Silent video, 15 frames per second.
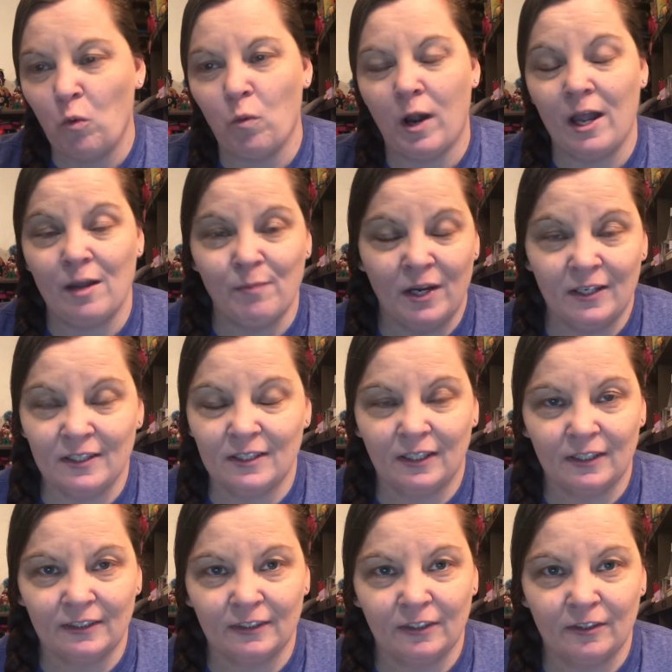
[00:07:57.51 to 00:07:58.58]
Why am I
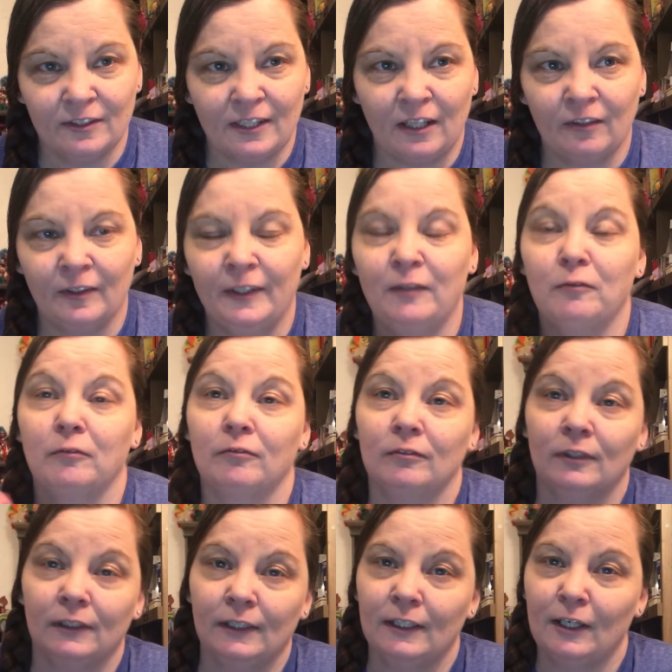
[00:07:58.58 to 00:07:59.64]
discussing her salary?
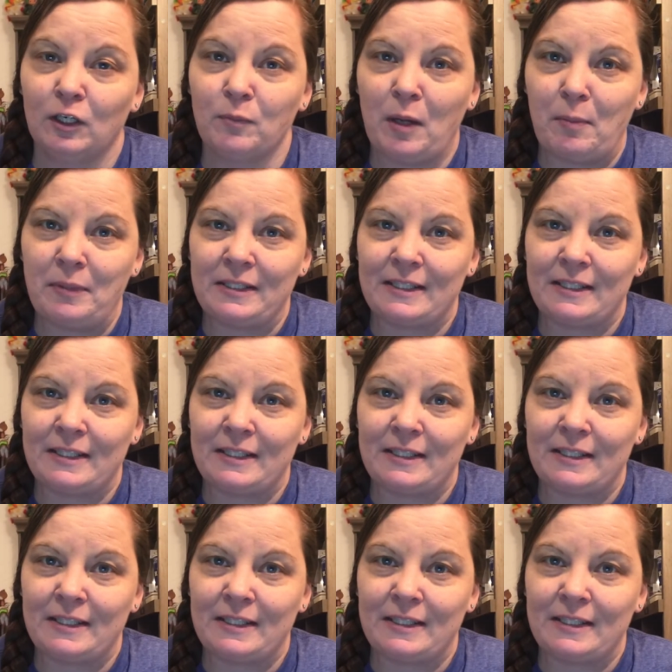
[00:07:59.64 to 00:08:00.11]
Really none of my